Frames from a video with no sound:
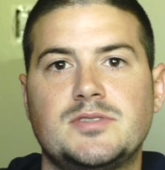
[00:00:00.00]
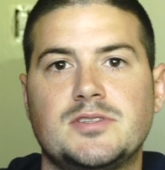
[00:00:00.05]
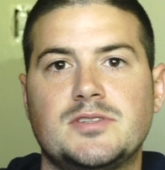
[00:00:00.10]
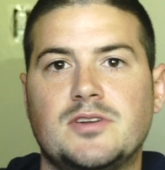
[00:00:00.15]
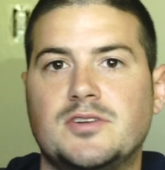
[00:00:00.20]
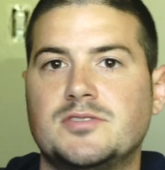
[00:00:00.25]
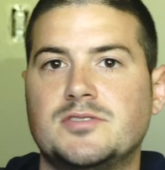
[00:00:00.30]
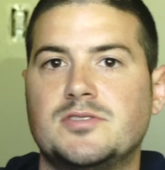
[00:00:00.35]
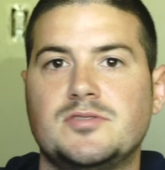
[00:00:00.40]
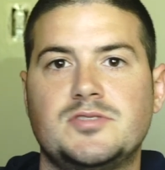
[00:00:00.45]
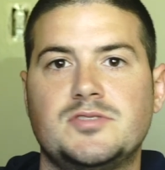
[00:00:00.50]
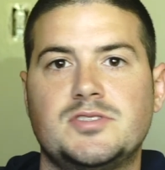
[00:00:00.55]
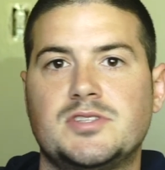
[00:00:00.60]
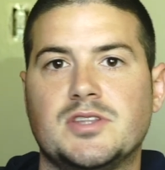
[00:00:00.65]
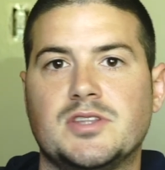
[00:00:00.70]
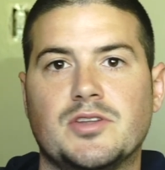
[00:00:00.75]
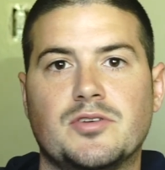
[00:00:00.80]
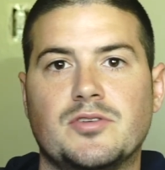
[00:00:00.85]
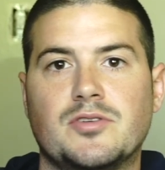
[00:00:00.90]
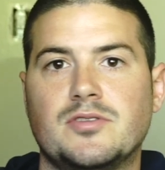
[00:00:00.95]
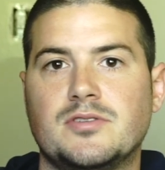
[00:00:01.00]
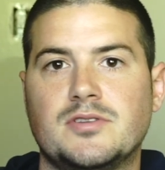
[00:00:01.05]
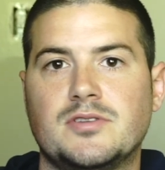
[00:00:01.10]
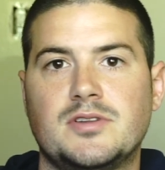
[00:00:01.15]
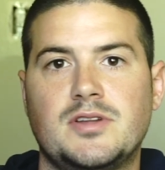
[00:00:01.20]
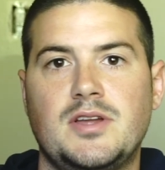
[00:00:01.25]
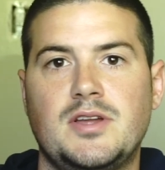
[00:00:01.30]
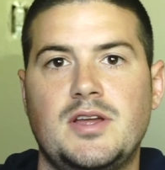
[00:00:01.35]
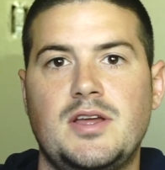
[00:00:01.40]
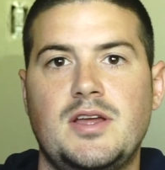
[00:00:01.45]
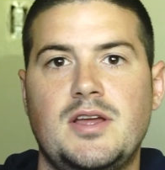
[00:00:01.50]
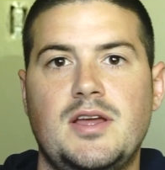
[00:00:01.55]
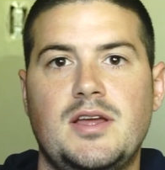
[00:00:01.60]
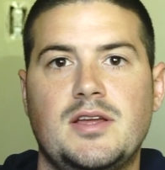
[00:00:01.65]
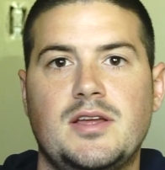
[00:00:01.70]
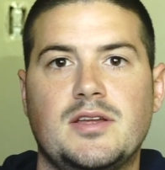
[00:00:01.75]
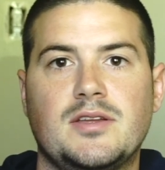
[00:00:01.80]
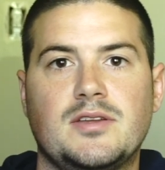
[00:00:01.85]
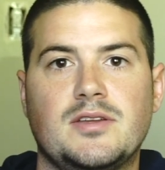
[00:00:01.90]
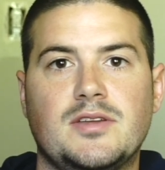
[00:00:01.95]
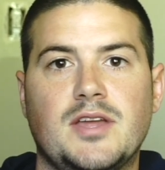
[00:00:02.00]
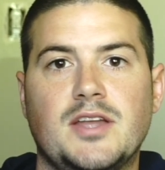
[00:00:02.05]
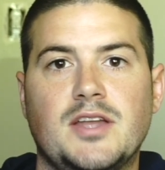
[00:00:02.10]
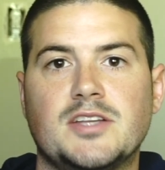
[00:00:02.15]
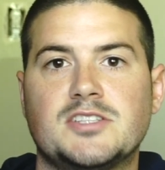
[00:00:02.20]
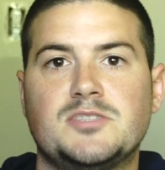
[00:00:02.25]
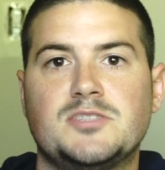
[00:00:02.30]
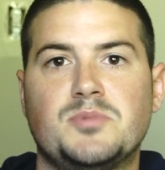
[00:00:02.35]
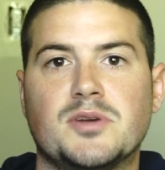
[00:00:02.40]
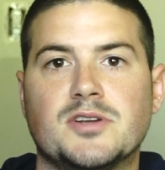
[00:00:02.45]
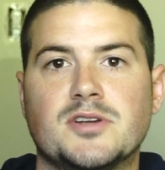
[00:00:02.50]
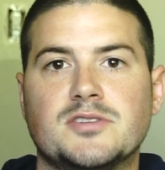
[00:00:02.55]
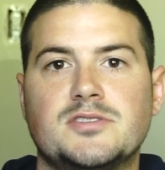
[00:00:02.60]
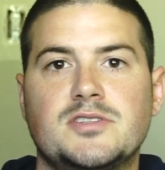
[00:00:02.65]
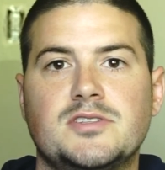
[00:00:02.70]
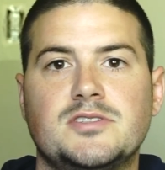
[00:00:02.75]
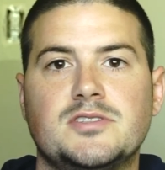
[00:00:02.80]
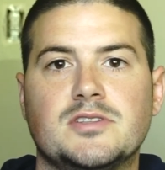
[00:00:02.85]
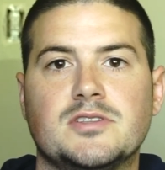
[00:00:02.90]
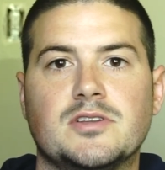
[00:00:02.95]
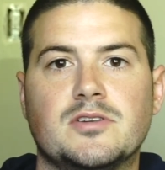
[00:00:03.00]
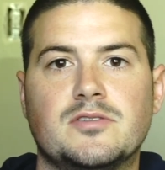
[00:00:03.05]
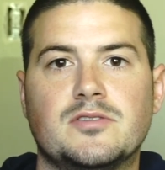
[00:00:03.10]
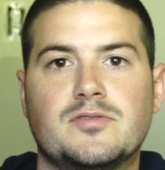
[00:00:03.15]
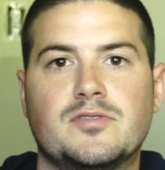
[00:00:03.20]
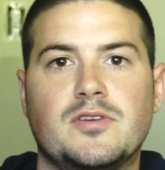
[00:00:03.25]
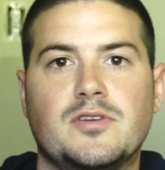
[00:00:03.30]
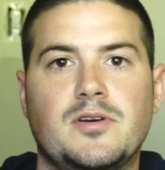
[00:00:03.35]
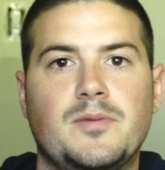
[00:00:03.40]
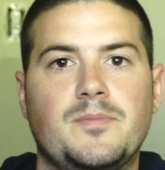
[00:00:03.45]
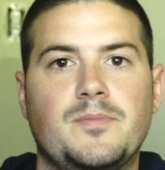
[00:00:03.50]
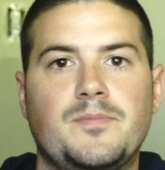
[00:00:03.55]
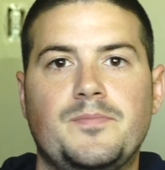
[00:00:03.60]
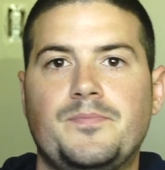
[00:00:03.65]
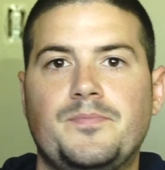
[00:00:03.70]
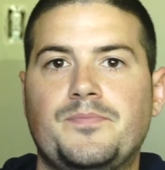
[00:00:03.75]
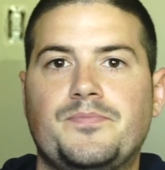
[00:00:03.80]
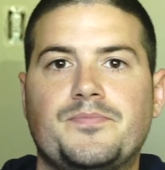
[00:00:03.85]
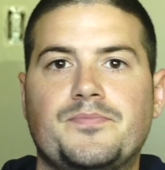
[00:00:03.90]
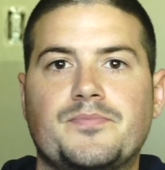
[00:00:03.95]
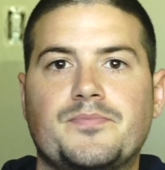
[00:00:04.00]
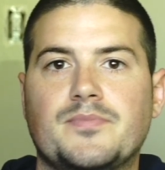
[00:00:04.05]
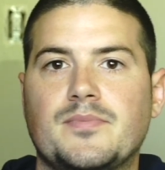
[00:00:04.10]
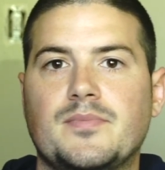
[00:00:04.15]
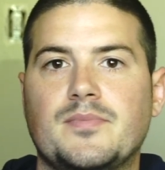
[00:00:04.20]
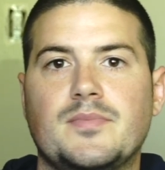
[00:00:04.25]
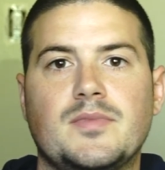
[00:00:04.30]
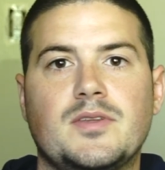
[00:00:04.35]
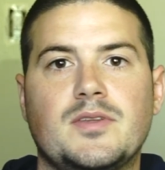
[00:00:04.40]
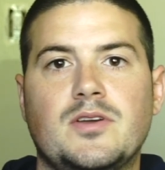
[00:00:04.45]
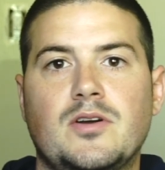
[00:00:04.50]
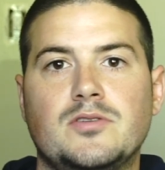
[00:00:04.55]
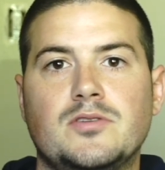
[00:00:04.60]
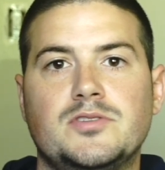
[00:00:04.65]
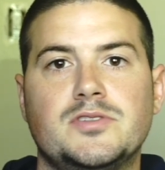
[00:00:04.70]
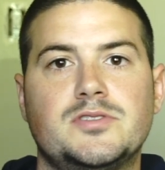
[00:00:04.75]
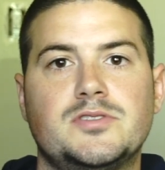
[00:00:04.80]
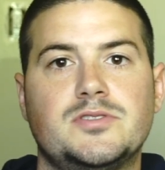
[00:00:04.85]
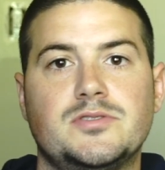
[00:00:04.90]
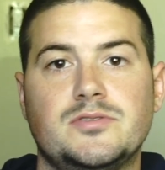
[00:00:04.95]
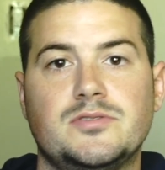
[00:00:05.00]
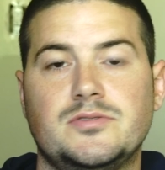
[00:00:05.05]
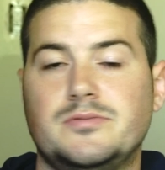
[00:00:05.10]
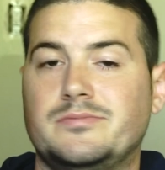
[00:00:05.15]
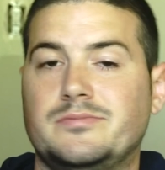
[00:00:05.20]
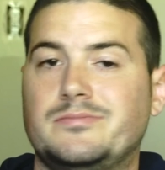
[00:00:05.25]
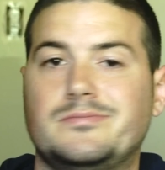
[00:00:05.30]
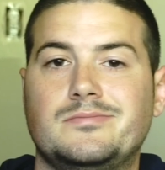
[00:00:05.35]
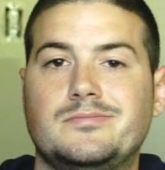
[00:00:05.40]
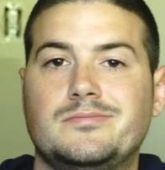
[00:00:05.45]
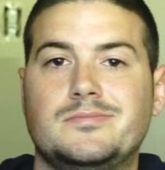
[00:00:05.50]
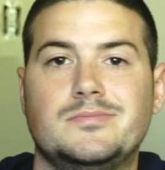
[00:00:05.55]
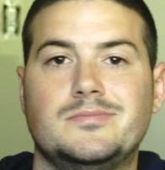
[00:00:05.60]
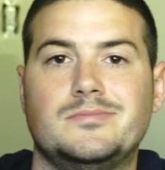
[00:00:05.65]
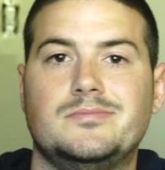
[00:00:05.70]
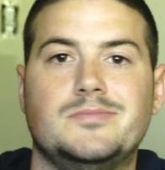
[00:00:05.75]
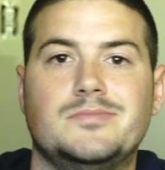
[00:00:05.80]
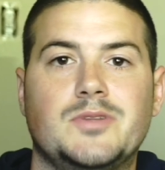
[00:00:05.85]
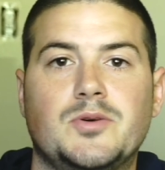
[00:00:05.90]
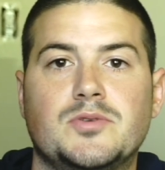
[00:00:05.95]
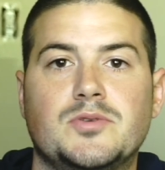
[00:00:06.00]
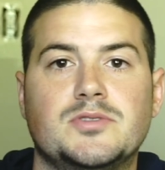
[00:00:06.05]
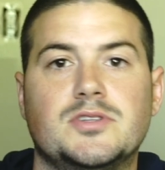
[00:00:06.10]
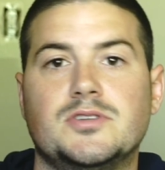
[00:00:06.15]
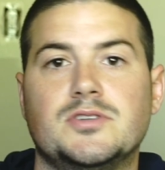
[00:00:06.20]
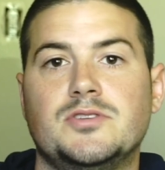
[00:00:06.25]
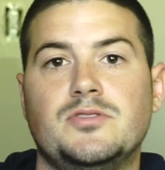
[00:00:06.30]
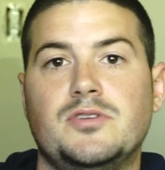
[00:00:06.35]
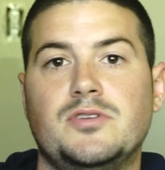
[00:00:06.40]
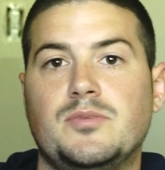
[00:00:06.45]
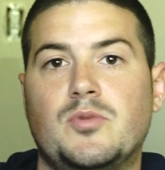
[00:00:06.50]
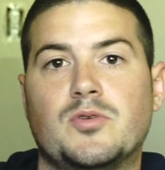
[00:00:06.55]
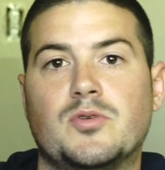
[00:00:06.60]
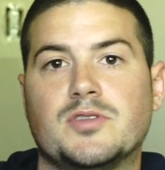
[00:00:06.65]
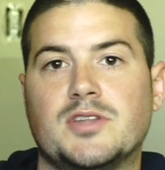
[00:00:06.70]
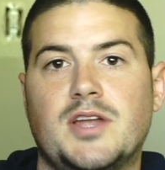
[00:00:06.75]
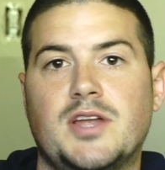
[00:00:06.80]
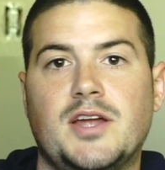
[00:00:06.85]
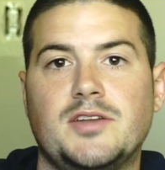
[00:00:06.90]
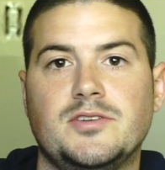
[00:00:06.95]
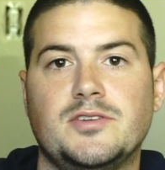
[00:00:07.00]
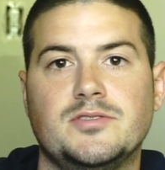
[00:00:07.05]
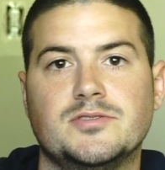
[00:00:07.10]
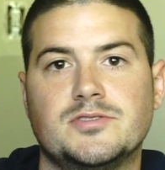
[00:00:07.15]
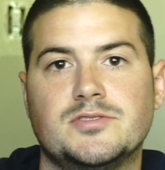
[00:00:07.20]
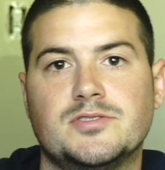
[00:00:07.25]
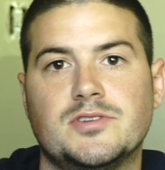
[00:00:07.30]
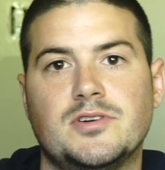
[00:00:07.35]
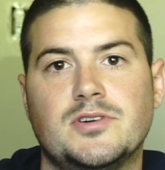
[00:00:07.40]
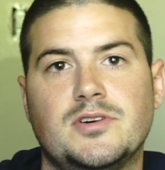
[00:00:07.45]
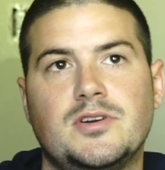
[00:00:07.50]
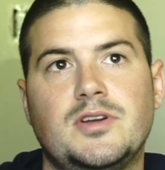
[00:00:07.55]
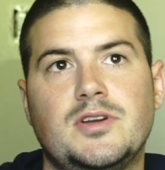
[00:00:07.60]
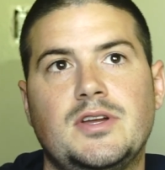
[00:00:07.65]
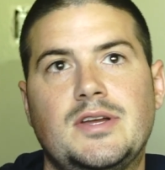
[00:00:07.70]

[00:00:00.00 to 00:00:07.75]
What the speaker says: and also just gain experiences and learn from coaches who know what they're doing more than I do. And so